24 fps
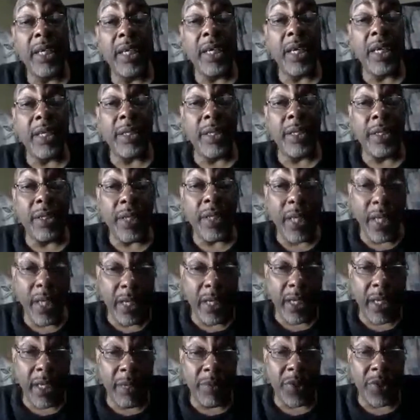and then
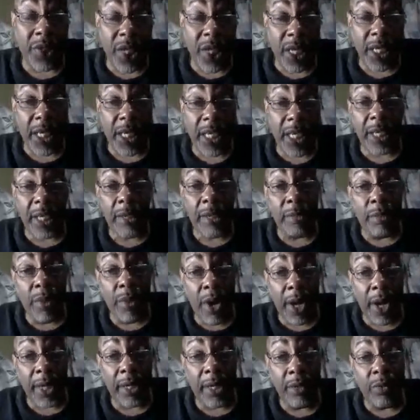ended up selling it in the
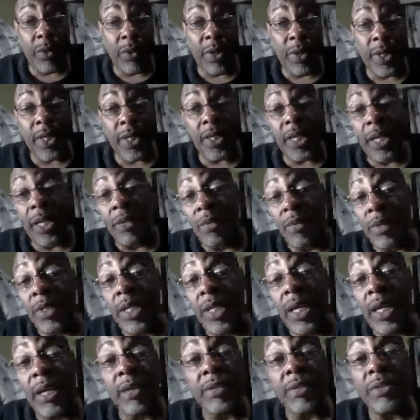market, where then they would
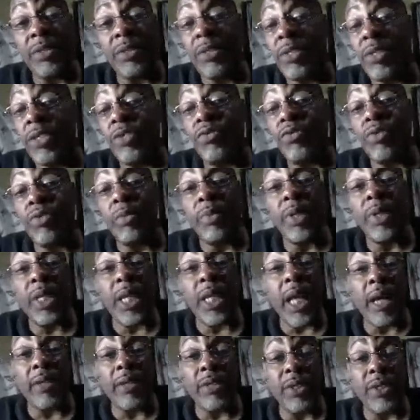now distribute
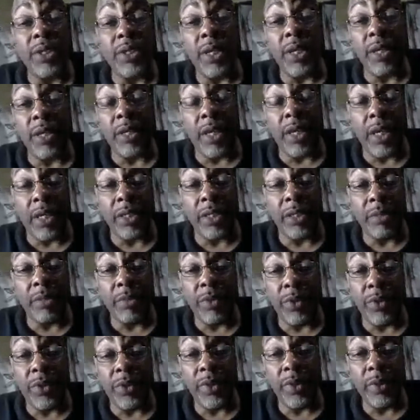it out to their
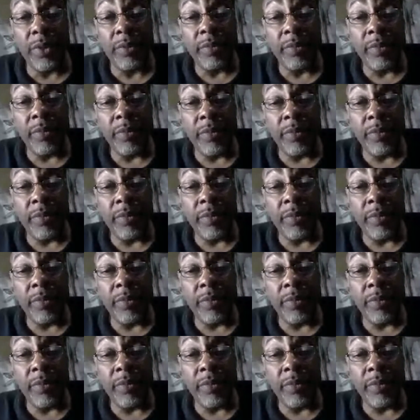customers,